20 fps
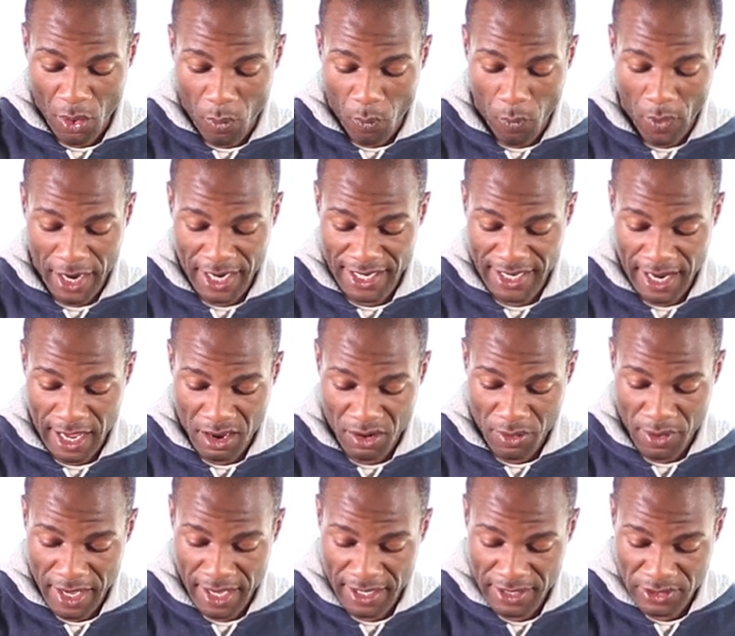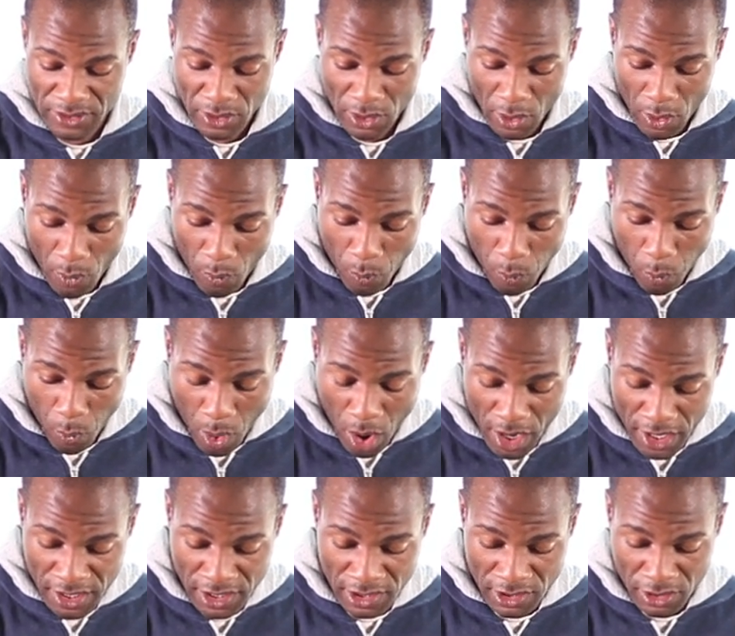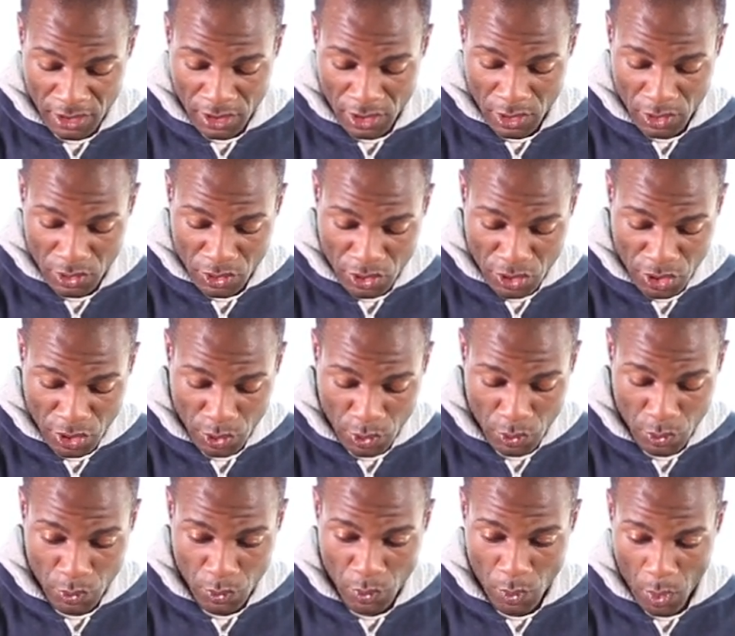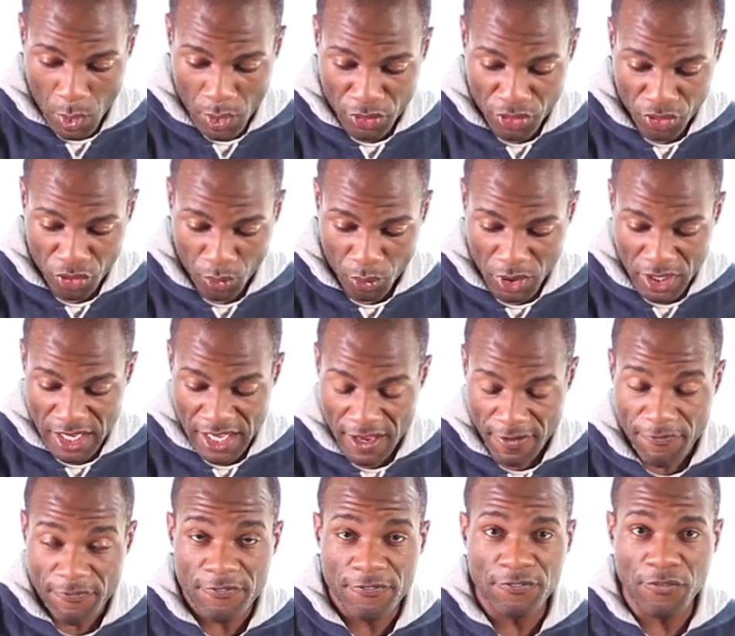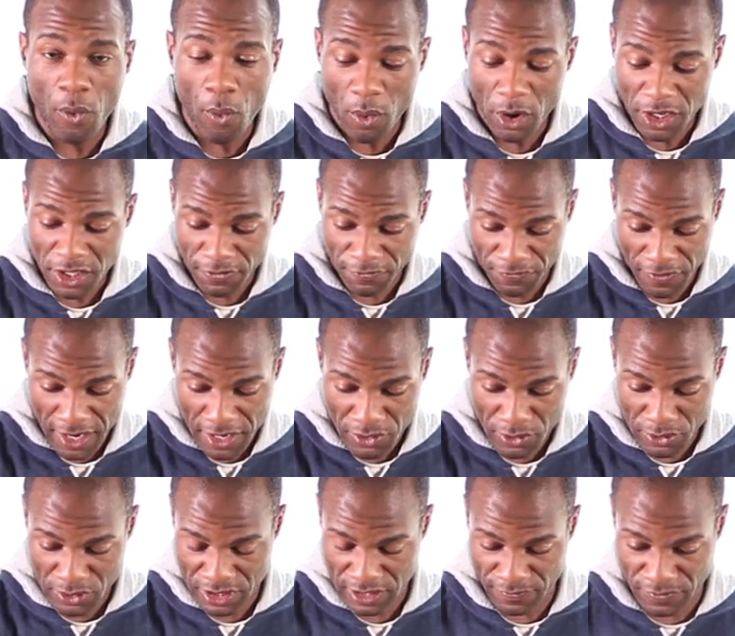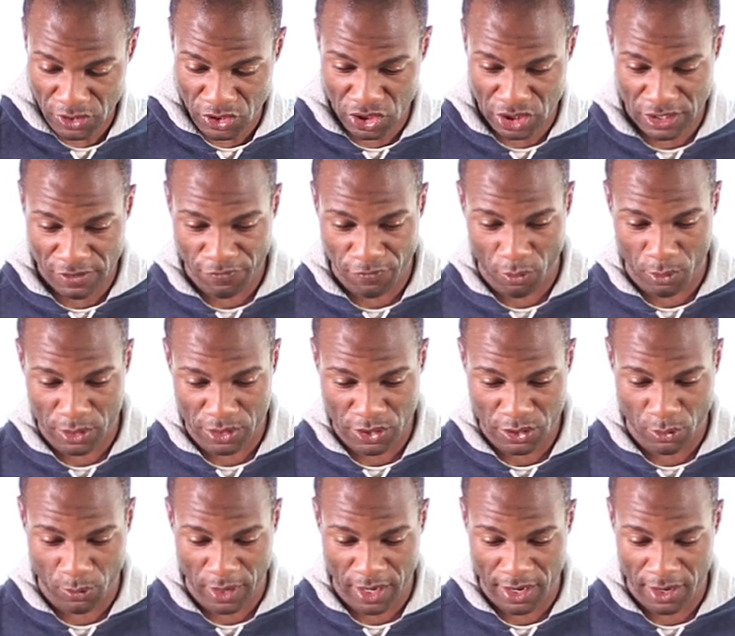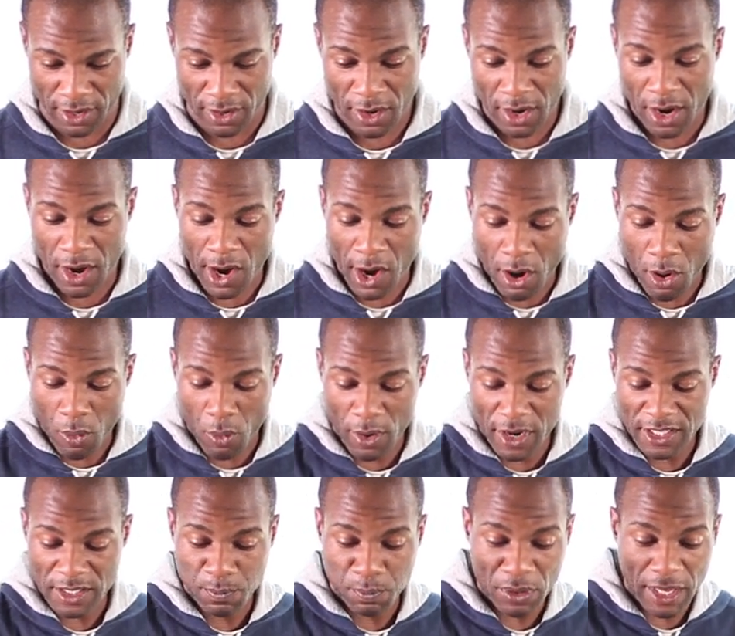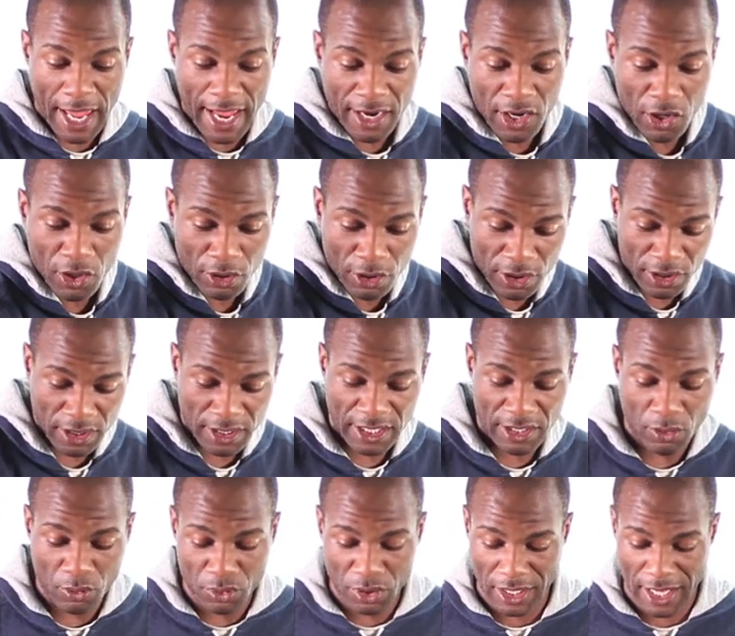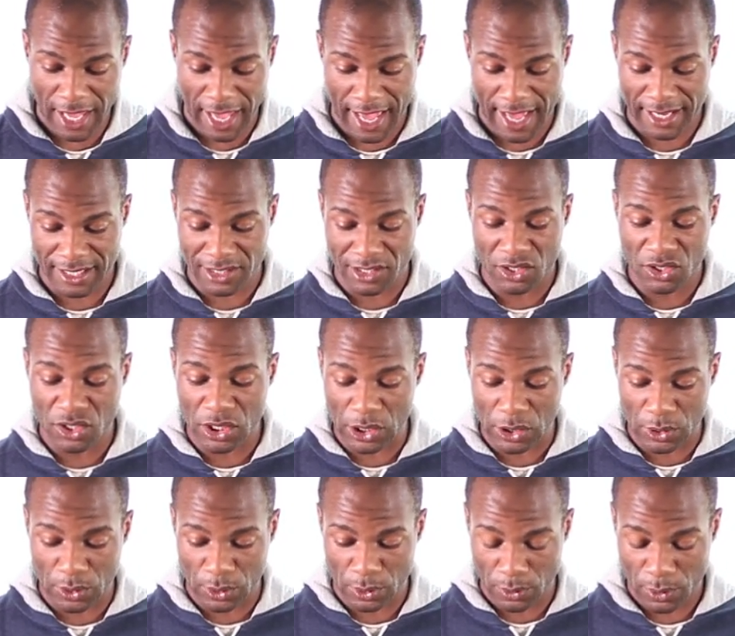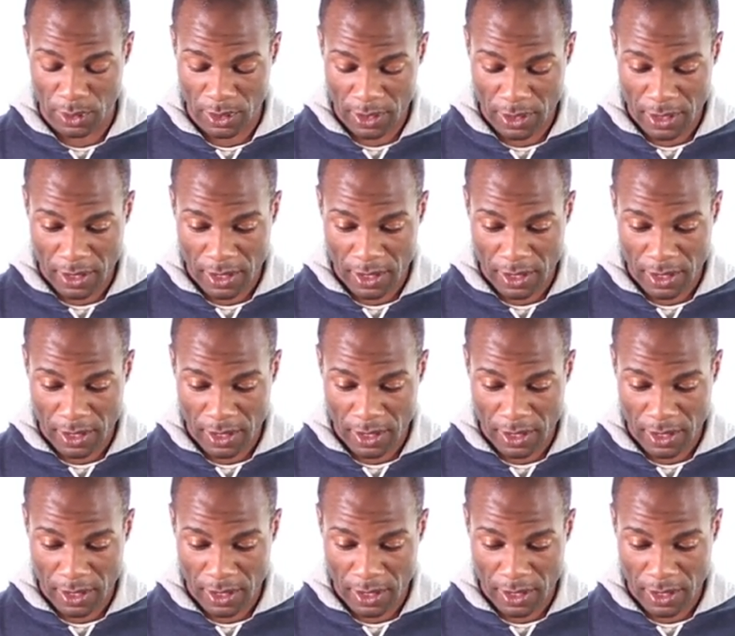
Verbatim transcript: White now has one, two, three, four defenders of the G4 square, whereas black currently only has two,